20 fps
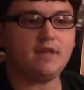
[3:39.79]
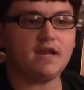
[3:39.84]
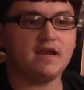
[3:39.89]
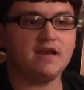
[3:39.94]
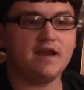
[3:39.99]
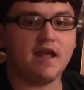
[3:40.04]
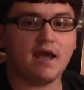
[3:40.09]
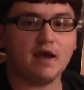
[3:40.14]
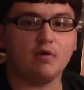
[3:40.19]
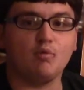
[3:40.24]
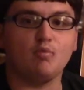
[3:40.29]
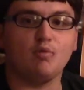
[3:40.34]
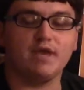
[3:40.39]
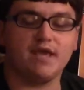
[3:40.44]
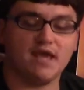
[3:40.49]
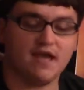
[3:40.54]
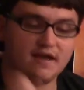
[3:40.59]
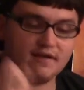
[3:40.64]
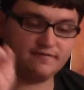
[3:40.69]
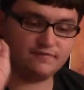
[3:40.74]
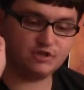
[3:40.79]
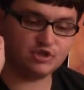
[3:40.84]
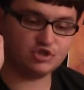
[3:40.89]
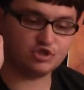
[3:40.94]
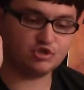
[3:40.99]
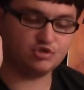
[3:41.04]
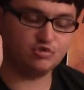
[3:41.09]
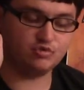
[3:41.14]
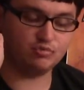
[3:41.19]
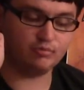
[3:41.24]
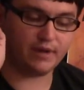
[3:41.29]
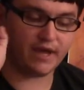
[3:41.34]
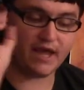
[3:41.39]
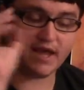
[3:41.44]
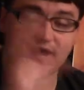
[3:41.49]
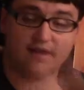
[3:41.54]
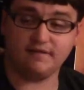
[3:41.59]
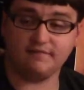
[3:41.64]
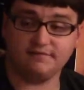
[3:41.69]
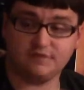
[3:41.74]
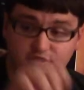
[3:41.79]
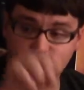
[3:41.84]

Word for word: now we have this we have